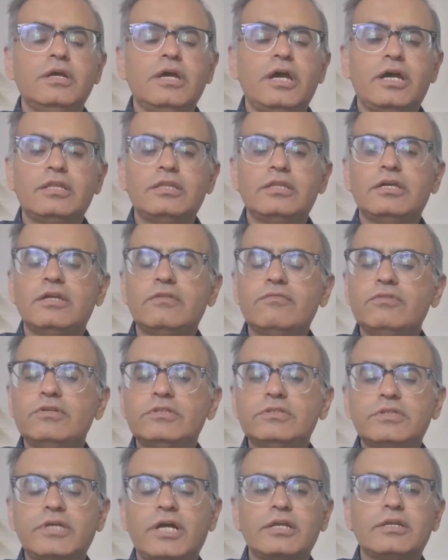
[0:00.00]
and then we
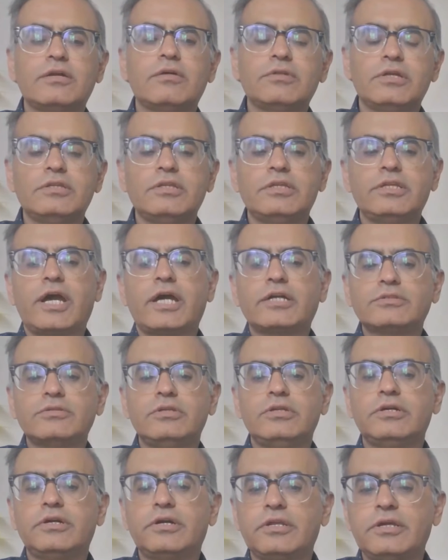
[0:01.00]
sat down and they
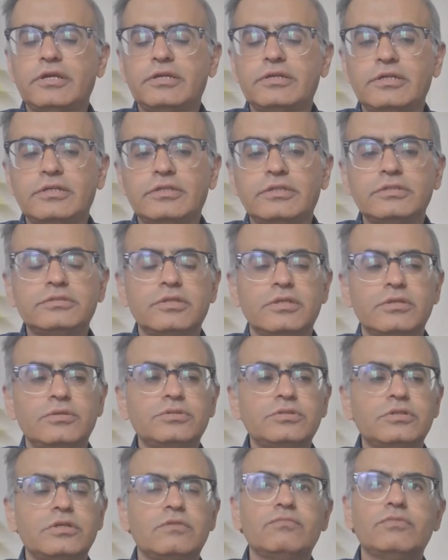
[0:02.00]
actually created this
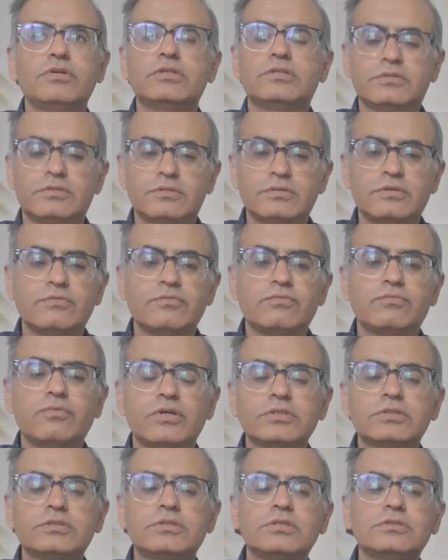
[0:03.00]
solution, which
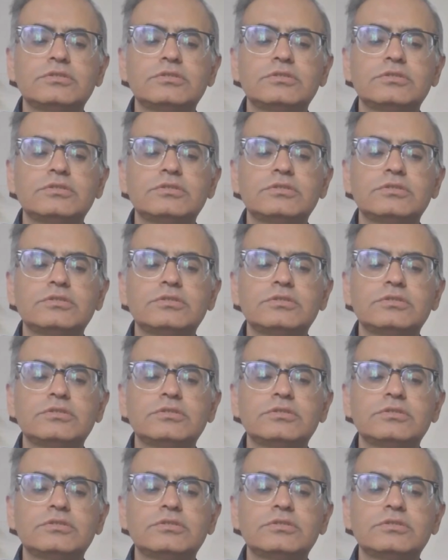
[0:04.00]
was a